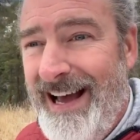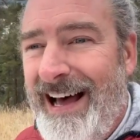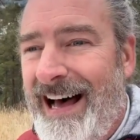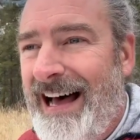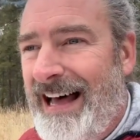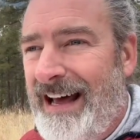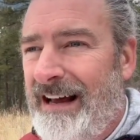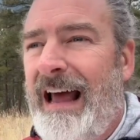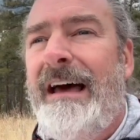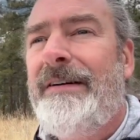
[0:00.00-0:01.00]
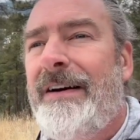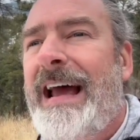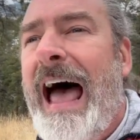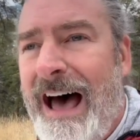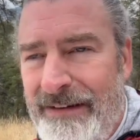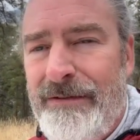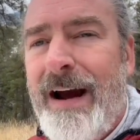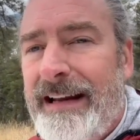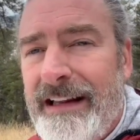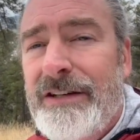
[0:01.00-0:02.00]
Uh, a very heavy
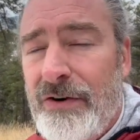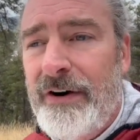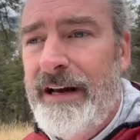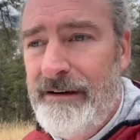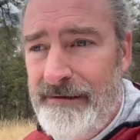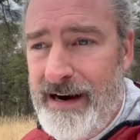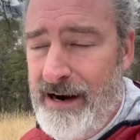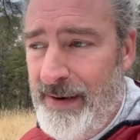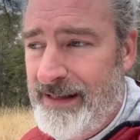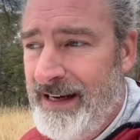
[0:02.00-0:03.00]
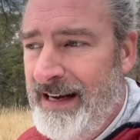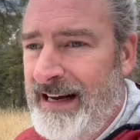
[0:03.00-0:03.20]
regulatory environment.